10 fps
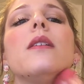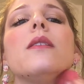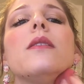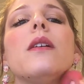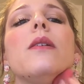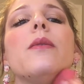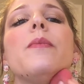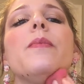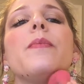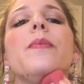So
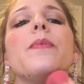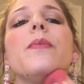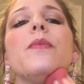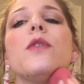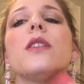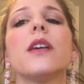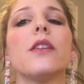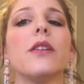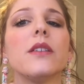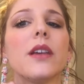just like
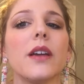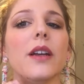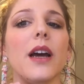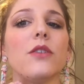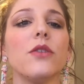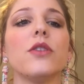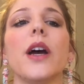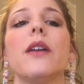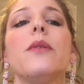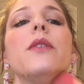there is like a natural
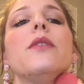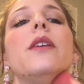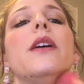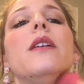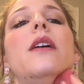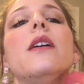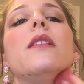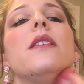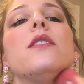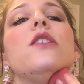shadow under there,
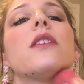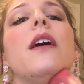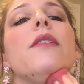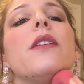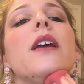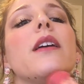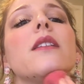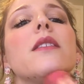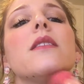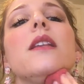this just kind of
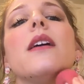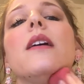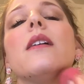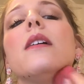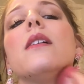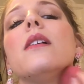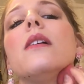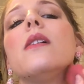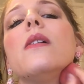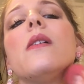enhances that.
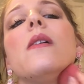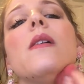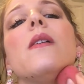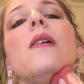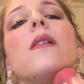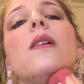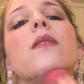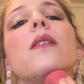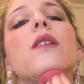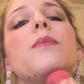
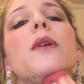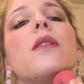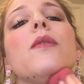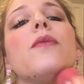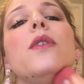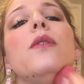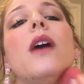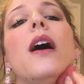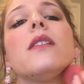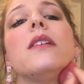So I just put a few
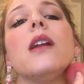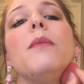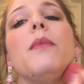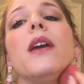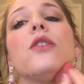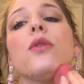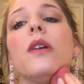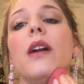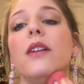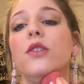dots, and I make
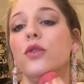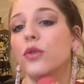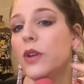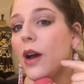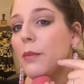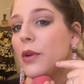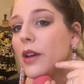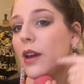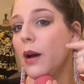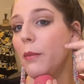sure that I do not
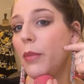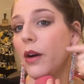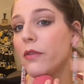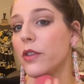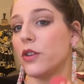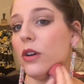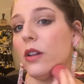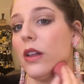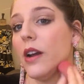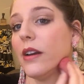bring it above the
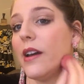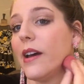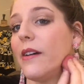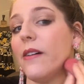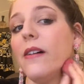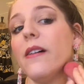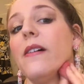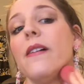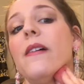jawline at all.